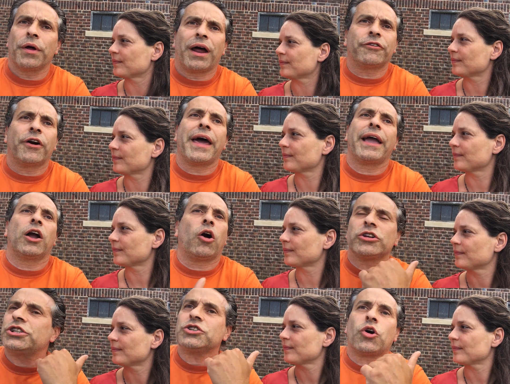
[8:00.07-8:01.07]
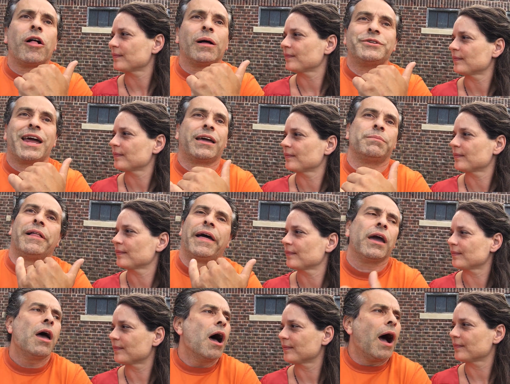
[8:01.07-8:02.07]
Speaker 1: whatever, and I can just call up Jacquie and
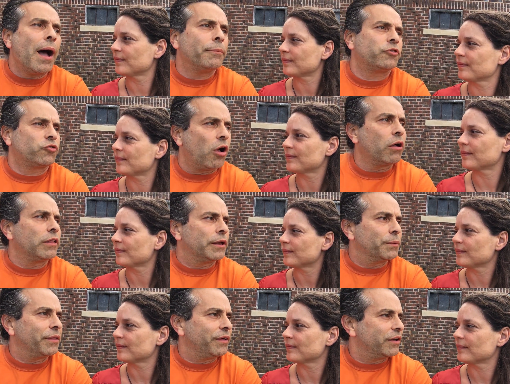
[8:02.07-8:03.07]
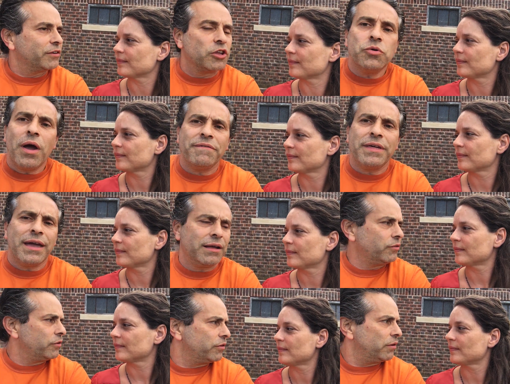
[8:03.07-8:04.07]
be like, "I'm struggling with this," and you have
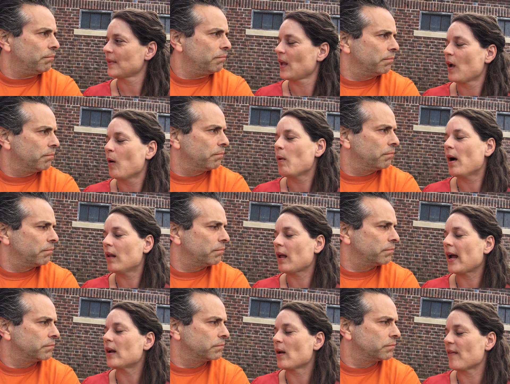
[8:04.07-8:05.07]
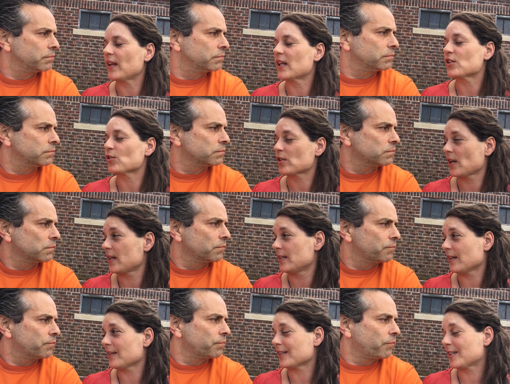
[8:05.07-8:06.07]
the answers.
Speaker 2: Well, I don't have the answers.
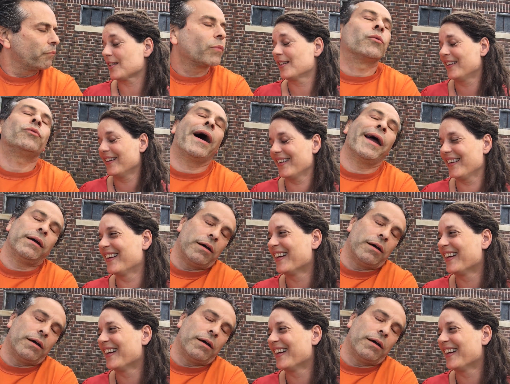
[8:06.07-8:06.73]
God does. Right.